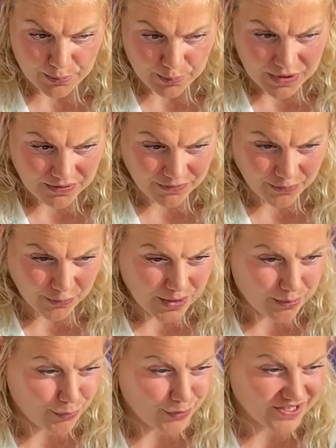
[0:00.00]
be
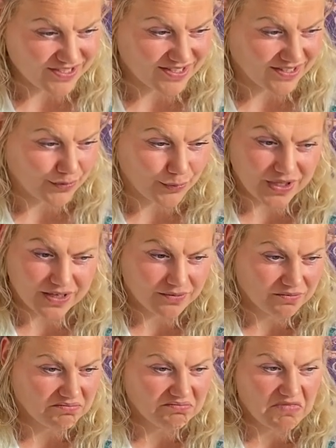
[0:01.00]
fully present with
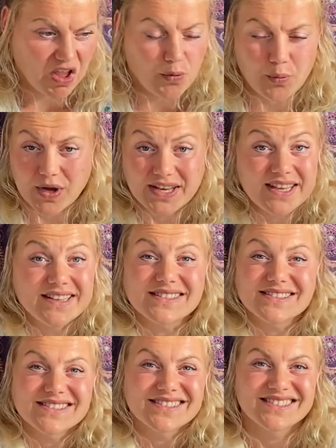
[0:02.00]
what
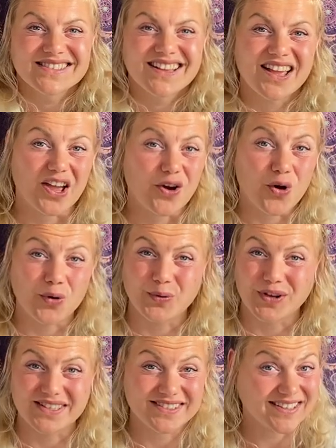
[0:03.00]
is or
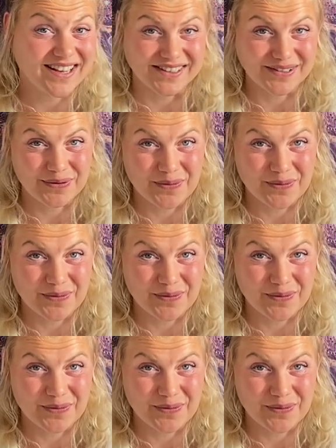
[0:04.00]
what is not.